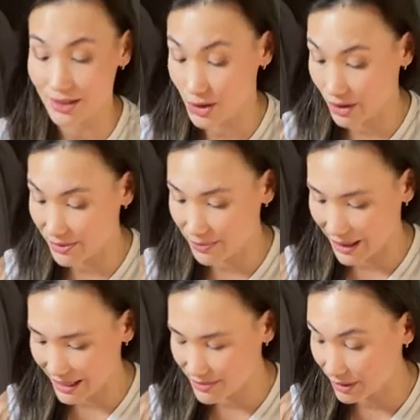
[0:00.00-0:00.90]
the description
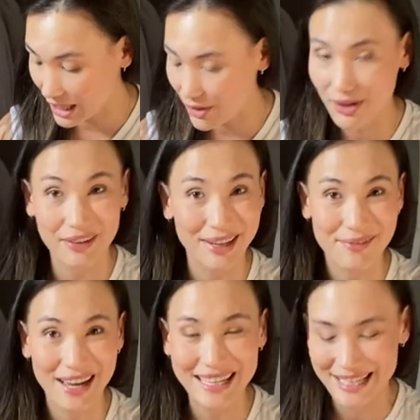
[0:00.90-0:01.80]
box below if I can
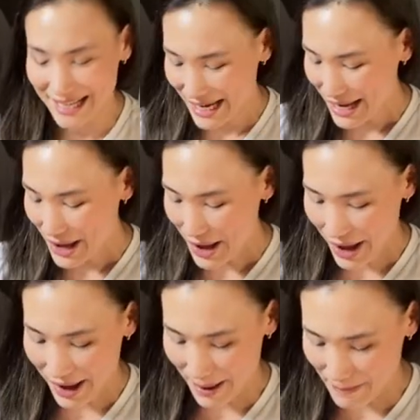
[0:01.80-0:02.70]
find it.
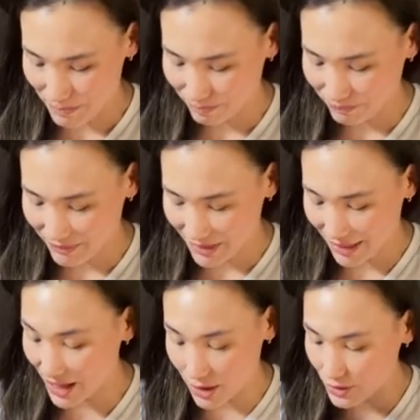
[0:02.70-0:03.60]

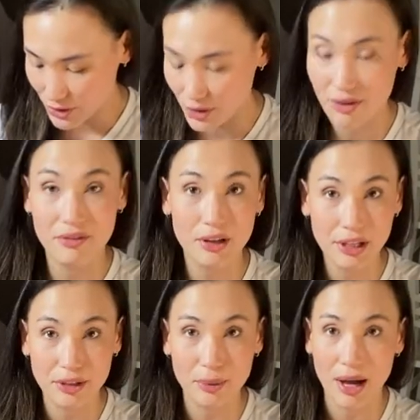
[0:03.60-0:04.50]
So they're very
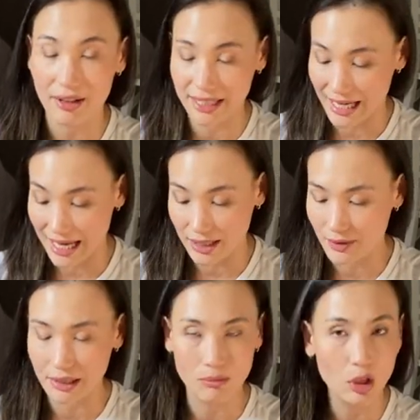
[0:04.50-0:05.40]
good quality, and you
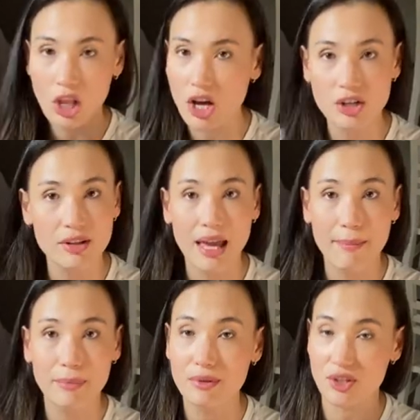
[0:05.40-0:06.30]
can launder
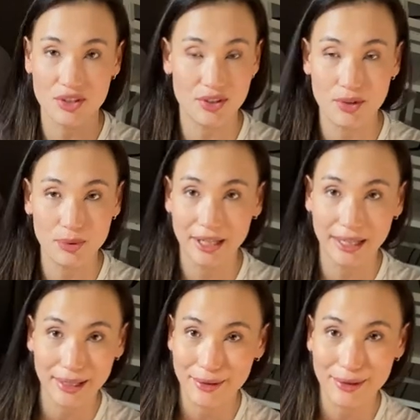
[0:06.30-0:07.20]
them just as you would
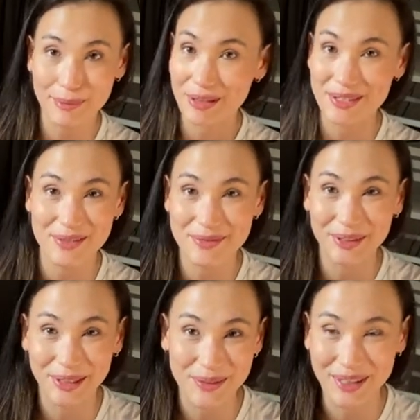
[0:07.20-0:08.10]
any other piece of
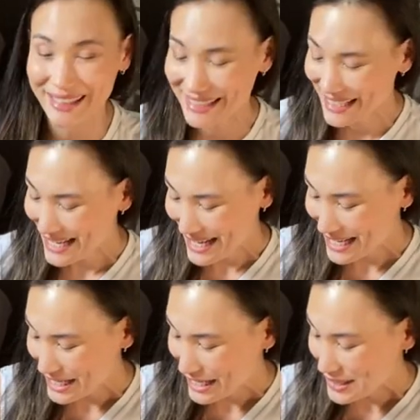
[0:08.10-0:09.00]
clothing.
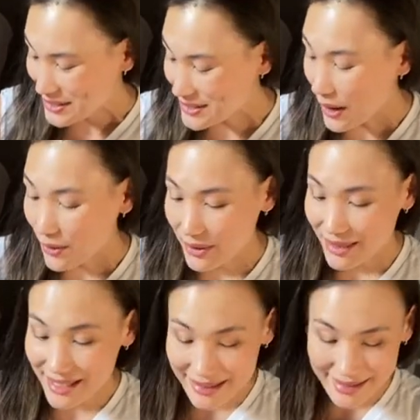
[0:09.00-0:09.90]
So
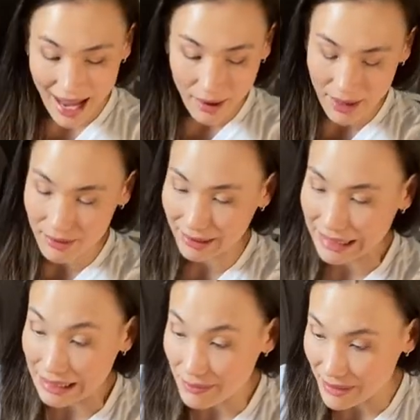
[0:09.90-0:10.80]
this is how I really
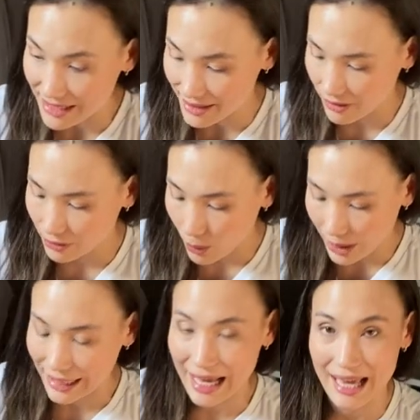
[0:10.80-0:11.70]
keep myself
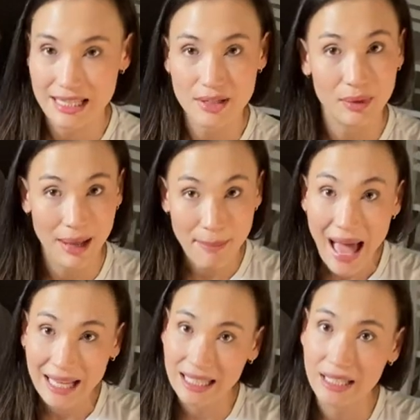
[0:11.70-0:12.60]
organized when I'm
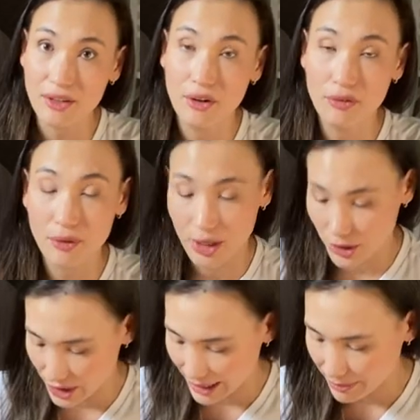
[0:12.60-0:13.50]
packing for a
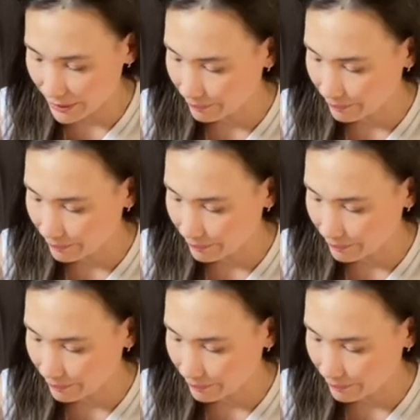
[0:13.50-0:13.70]
trip.